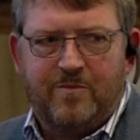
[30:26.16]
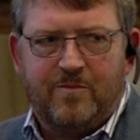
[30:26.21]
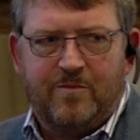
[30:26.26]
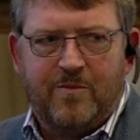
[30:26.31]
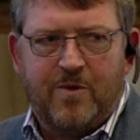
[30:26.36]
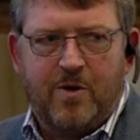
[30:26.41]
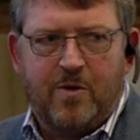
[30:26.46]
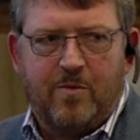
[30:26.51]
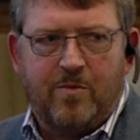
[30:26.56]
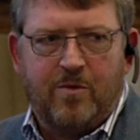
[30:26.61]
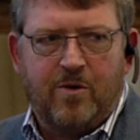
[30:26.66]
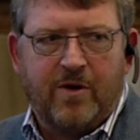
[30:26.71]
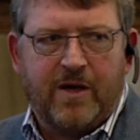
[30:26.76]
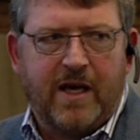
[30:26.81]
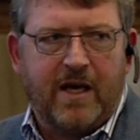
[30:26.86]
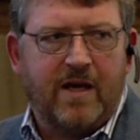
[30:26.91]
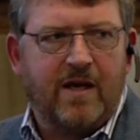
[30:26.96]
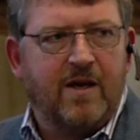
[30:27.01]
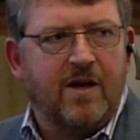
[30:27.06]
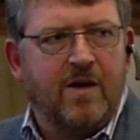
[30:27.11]
No?
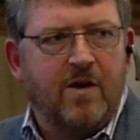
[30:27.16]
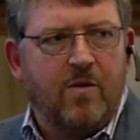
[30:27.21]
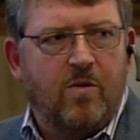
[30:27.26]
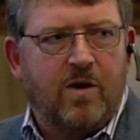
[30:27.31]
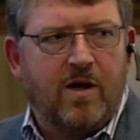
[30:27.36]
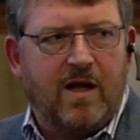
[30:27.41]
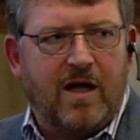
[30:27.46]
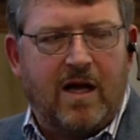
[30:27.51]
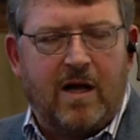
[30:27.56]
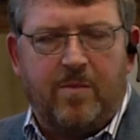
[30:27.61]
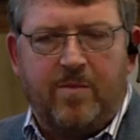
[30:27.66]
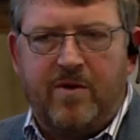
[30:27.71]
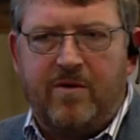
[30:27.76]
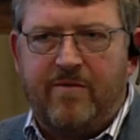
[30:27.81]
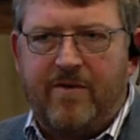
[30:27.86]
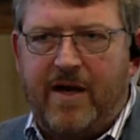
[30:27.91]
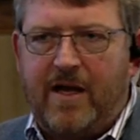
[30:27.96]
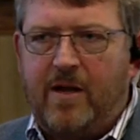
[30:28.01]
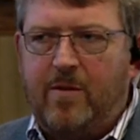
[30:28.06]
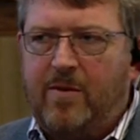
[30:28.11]
Okay. Well, I'll be
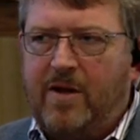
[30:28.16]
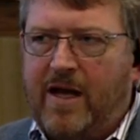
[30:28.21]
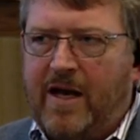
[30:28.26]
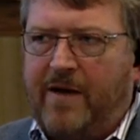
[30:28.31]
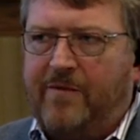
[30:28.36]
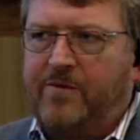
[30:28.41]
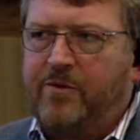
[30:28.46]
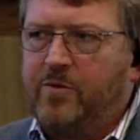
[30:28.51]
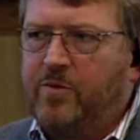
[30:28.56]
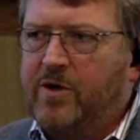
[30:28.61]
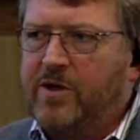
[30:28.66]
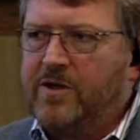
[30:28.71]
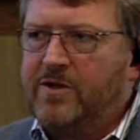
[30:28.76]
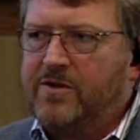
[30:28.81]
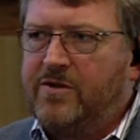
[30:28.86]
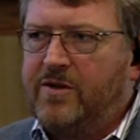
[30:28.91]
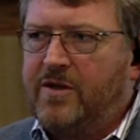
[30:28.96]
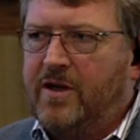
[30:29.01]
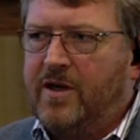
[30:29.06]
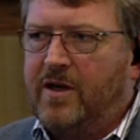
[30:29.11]
available
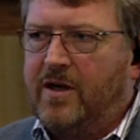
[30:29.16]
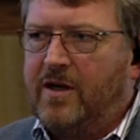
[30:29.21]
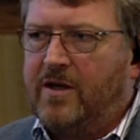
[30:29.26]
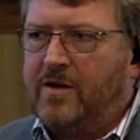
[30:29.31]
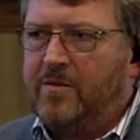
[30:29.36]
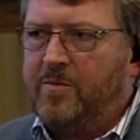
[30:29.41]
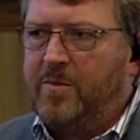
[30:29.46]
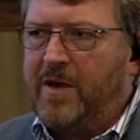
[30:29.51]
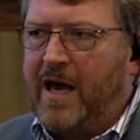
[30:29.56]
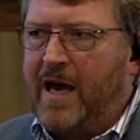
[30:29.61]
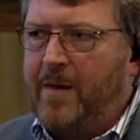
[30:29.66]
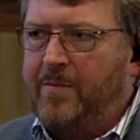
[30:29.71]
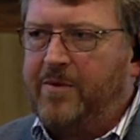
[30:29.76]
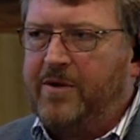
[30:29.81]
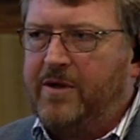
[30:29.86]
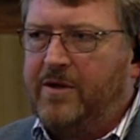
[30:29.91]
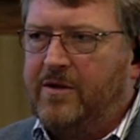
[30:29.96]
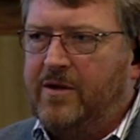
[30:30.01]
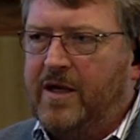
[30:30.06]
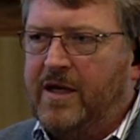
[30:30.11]
afterwards. Uh, I'll be happy
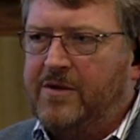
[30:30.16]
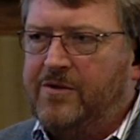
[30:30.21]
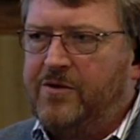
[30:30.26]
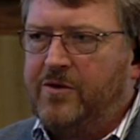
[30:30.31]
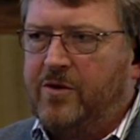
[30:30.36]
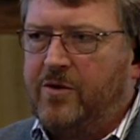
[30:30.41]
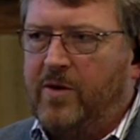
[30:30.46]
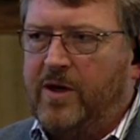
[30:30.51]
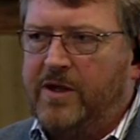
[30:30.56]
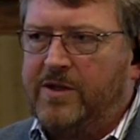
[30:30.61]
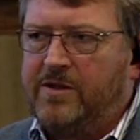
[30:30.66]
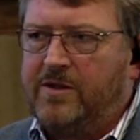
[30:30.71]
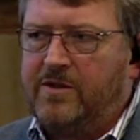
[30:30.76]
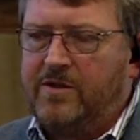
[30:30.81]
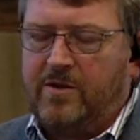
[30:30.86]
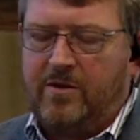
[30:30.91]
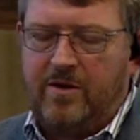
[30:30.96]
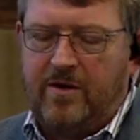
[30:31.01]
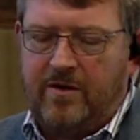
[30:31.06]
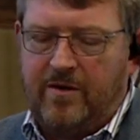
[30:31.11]
to answer your questions,
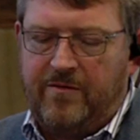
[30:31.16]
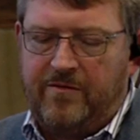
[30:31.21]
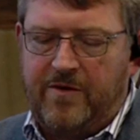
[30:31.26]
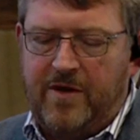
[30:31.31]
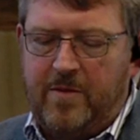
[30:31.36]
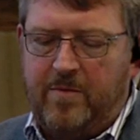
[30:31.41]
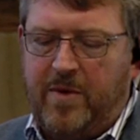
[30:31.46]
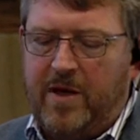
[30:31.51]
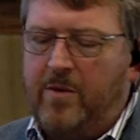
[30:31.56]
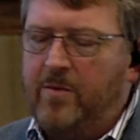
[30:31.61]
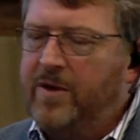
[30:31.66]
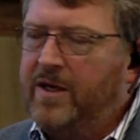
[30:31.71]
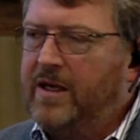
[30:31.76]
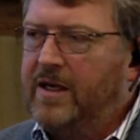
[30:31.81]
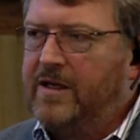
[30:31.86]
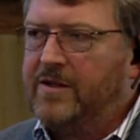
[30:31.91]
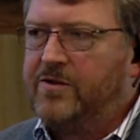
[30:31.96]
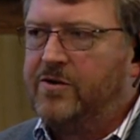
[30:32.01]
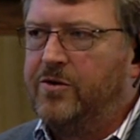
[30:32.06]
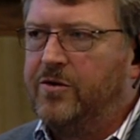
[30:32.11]
and if need be, we can
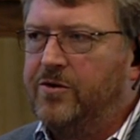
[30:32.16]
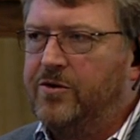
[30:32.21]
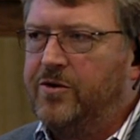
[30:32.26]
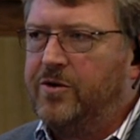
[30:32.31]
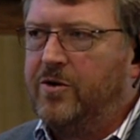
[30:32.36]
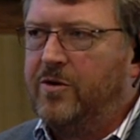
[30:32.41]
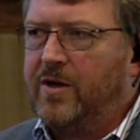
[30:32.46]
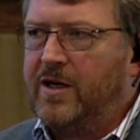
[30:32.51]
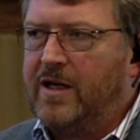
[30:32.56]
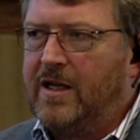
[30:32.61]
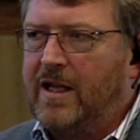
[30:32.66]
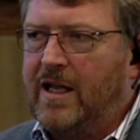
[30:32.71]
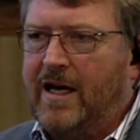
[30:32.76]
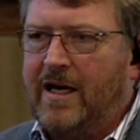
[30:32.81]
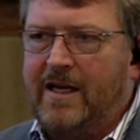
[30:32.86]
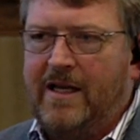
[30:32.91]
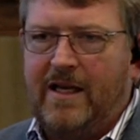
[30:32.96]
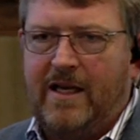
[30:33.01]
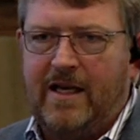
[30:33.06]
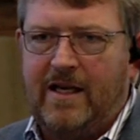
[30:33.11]
get Sergio on the line
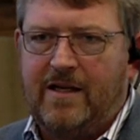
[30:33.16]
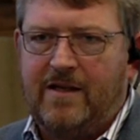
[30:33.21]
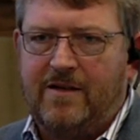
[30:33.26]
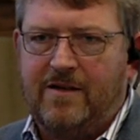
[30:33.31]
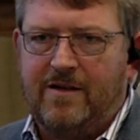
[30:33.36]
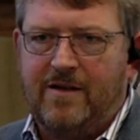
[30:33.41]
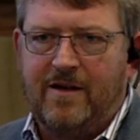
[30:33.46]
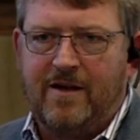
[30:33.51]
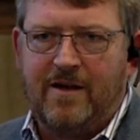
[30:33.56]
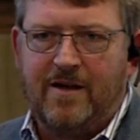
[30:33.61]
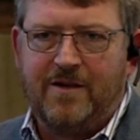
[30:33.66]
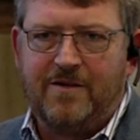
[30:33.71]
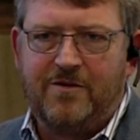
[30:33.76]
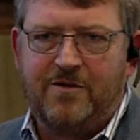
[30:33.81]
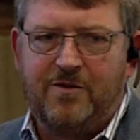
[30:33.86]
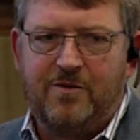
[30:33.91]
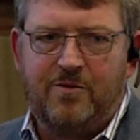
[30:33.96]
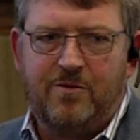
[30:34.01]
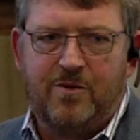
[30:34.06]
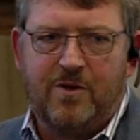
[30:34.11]
again uh,
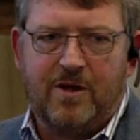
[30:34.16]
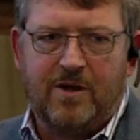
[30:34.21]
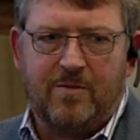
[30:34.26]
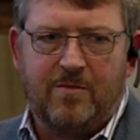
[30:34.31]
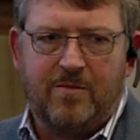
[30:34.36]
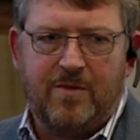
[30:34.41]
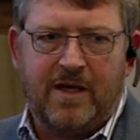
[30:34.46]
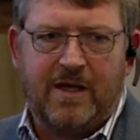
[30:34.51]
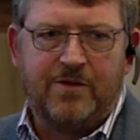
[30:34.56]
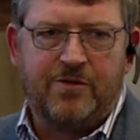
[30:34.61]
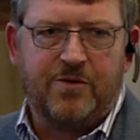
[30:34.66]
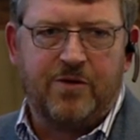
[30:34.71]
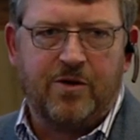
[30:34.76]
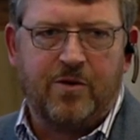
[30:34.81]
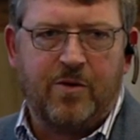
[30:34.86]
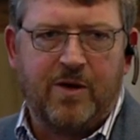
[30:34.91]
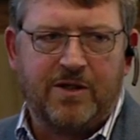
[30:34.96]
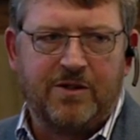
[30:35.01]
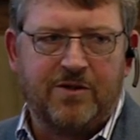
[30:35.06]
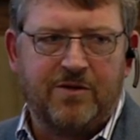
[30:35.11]
to um, answer
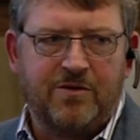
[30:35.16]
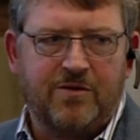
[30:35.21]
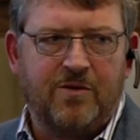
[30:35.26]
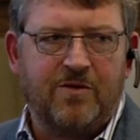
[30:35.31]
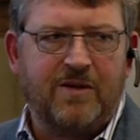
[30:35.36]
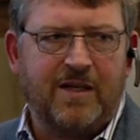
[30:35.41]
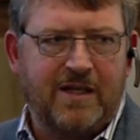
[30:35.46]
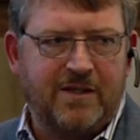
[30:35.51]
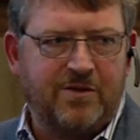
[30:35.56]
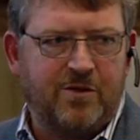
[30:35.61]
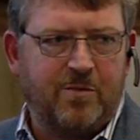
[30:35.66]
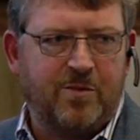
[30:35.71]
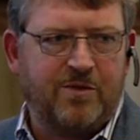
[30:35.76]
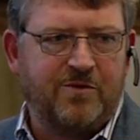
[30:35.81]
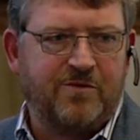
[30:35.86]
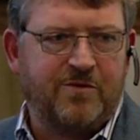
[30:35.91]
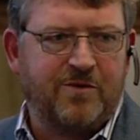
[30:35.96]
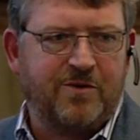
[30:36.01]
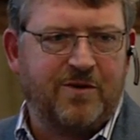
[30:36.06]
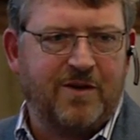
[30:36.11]
questions. So thanks so much
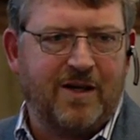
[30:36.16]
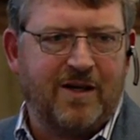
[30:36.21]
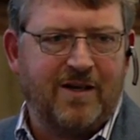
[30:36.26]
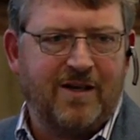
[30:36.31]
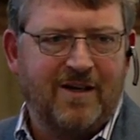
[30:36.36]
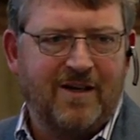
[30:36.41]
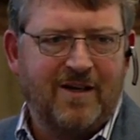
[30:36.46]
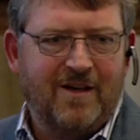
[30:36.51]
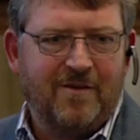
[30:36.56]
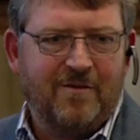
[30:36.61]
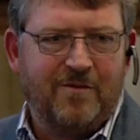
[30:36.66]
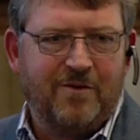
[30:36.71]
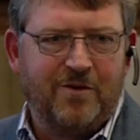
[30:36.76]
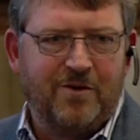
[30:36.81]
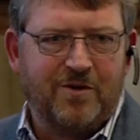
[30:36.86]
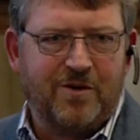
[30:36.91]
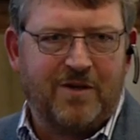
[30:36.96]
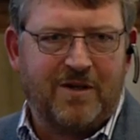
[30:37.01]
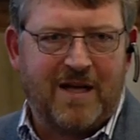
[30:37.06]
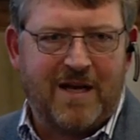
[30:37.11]
for, uh, for
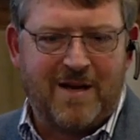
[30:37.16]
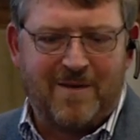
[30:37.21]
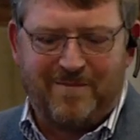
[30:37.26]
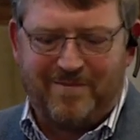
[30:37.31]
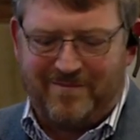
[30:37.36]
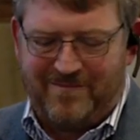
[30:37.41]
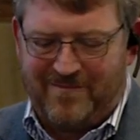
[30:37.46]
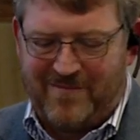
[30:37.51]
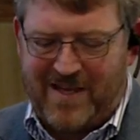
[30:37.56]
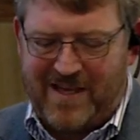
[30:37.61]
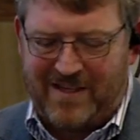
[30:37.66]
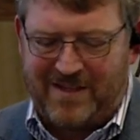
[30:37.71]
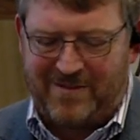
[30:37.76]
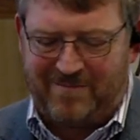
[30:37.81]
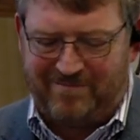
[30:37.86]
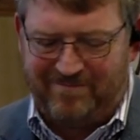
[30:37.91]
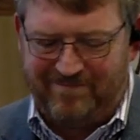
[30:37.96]
your time. Thanks.